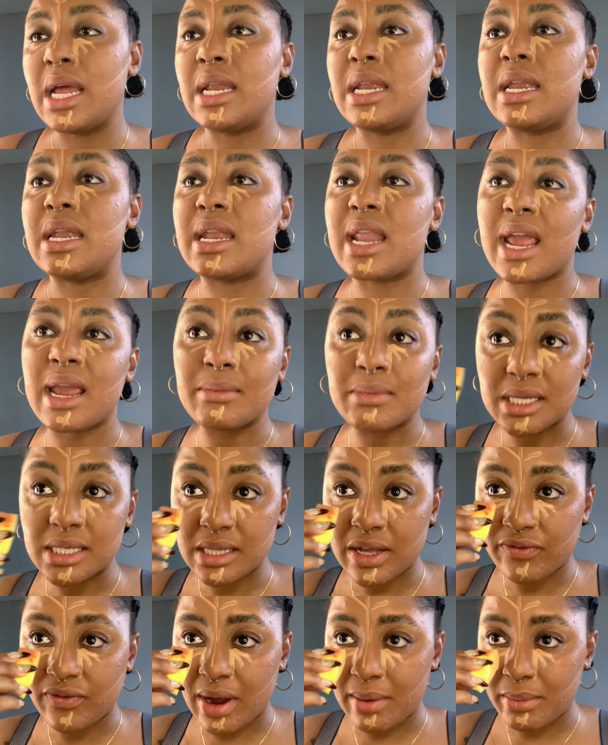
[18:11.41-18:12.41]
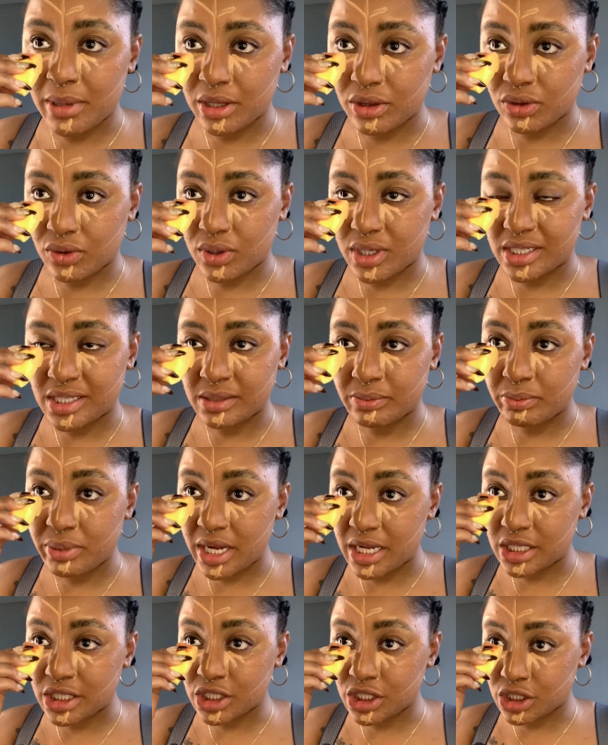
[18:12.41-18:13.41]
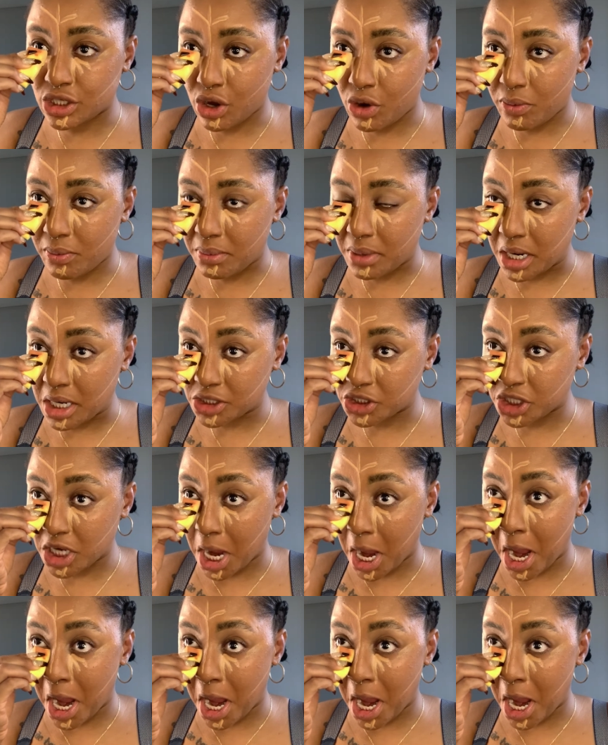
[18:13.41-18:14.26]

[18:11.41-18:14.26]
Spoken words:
name the stuff I've been through. It's been so much.